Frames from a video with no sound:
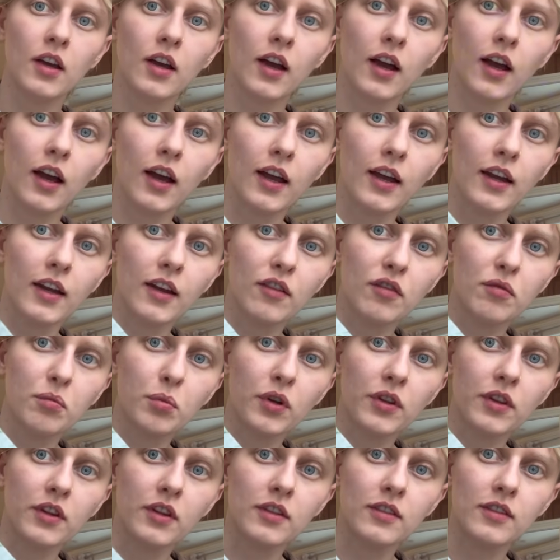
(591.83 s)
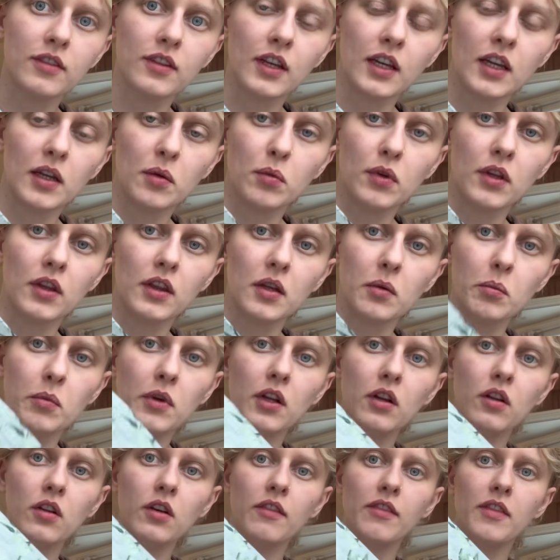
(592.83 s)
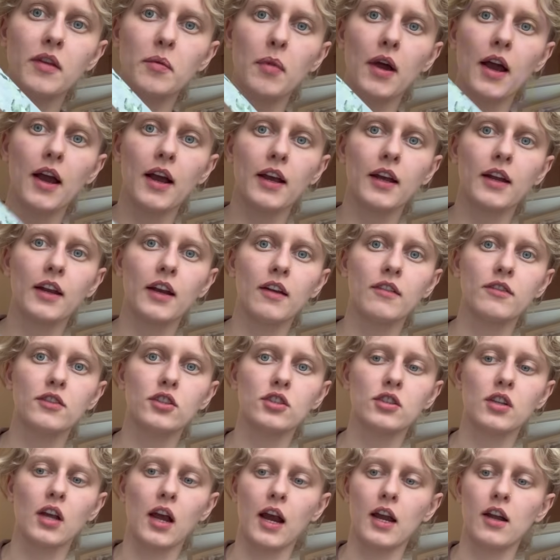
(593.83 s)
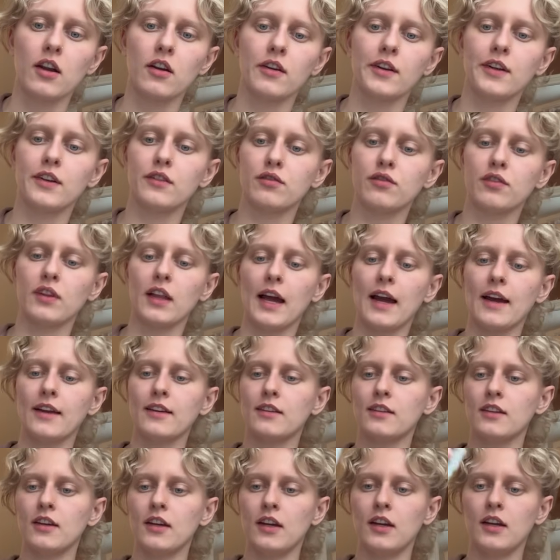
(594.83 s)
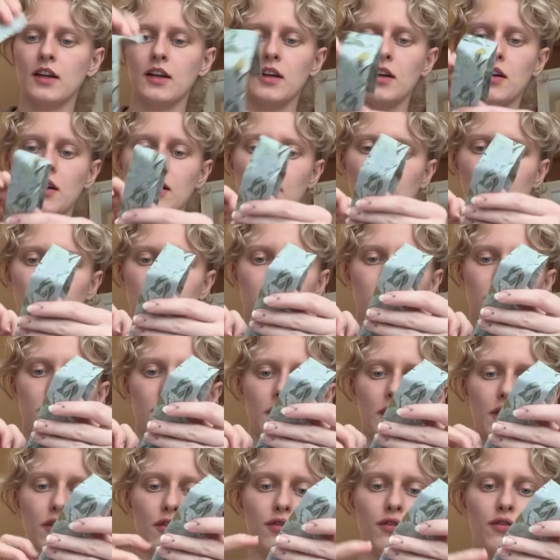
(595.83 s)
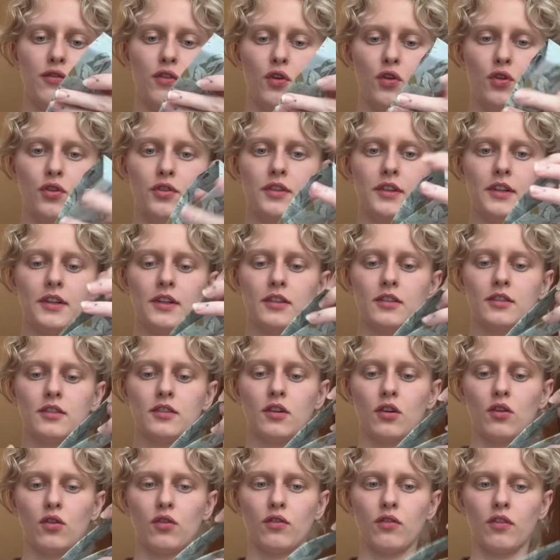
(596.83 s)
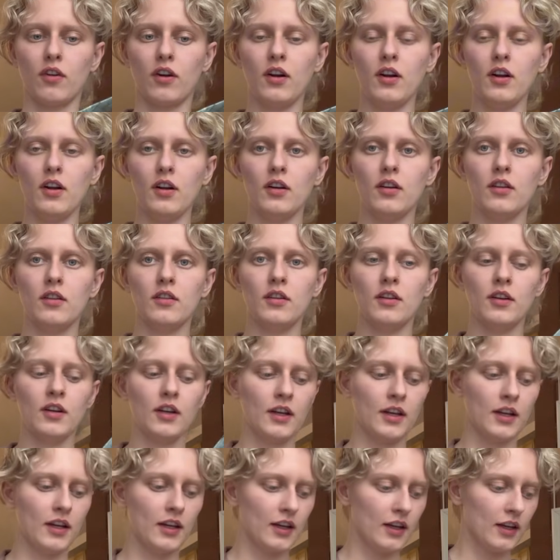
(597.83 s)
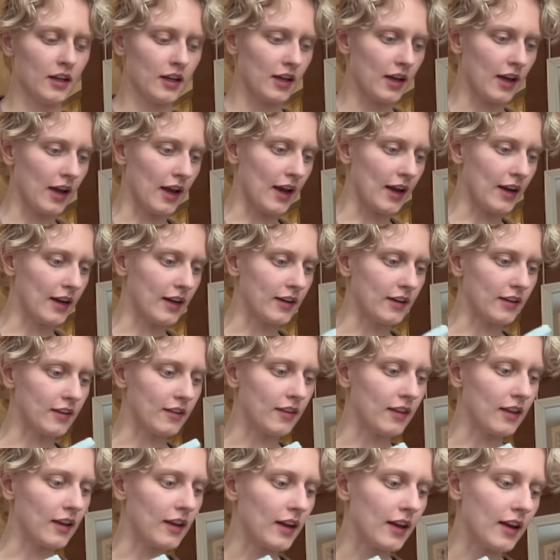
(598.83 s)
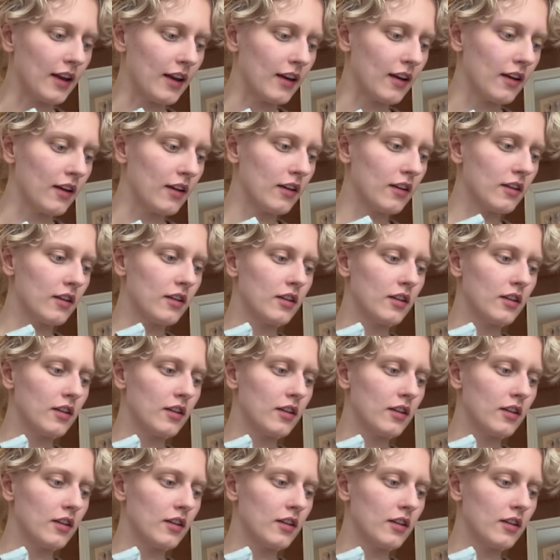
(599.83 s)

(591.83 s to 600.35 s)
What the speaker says: I have put the seam in the middle of the back and I've just ironed it flat. I'm just gonna fold this over, and then